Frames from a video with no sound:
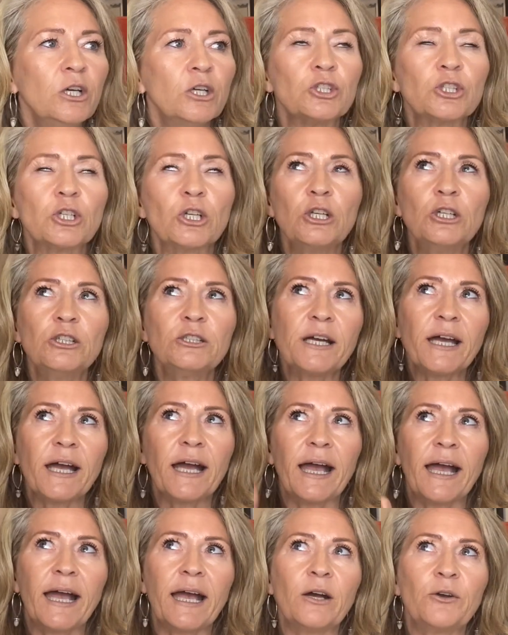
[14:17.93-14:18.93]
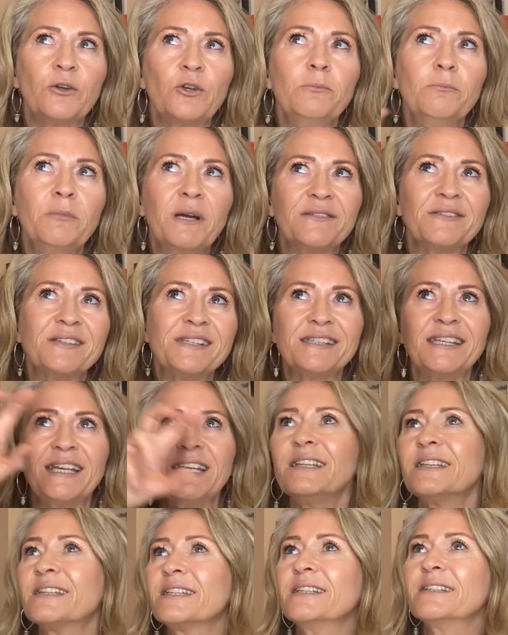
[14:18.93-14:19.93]
to look at how you may have
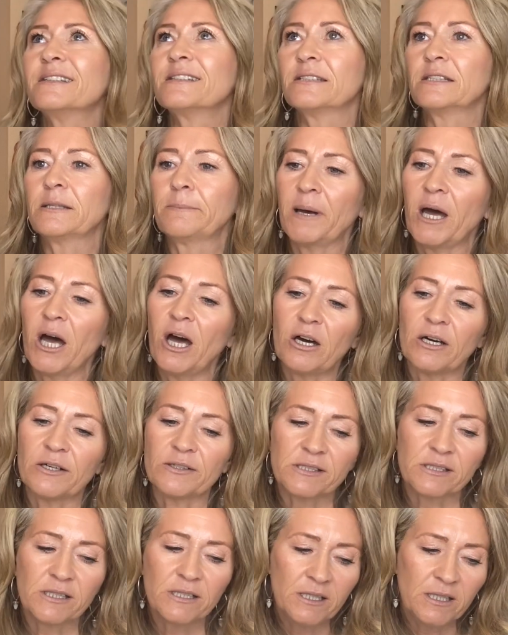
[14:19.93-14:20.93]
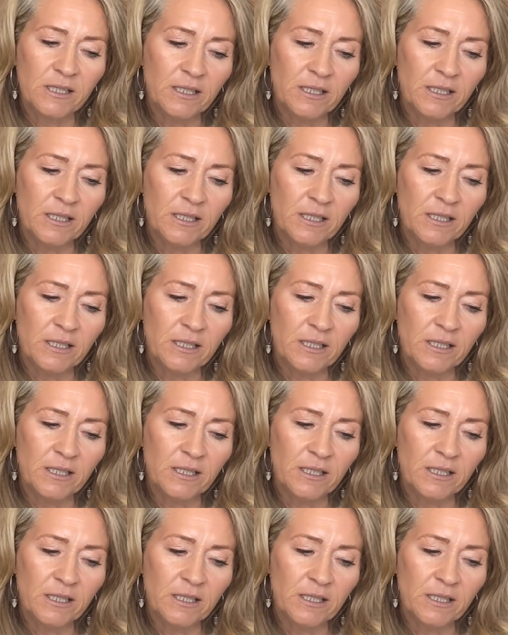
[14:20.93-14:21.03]
seen things in the past.